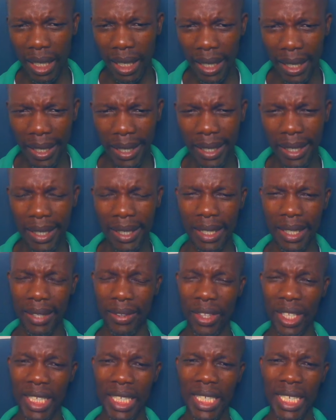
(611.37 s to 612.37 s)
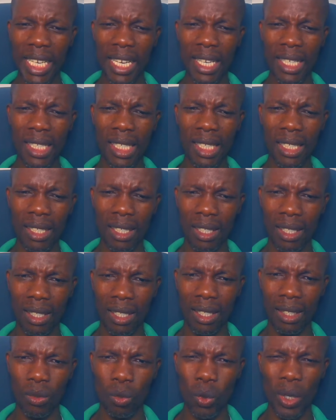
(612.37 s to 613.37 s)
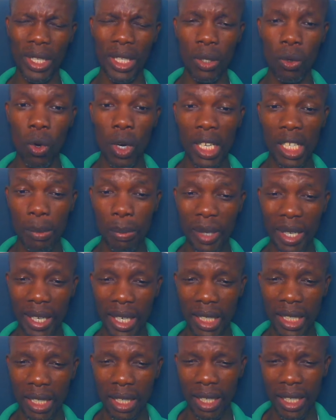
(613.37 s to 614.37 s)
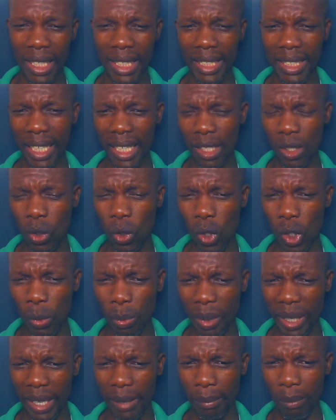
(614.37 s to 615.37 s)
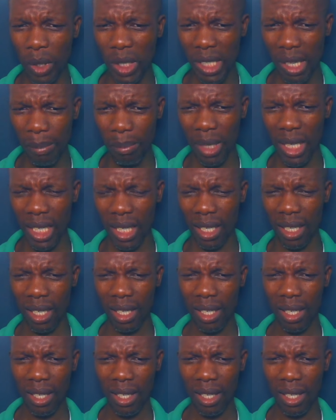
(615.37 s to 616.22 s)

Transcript: in the DRC, where the war has been raging, just close by, Mozambique.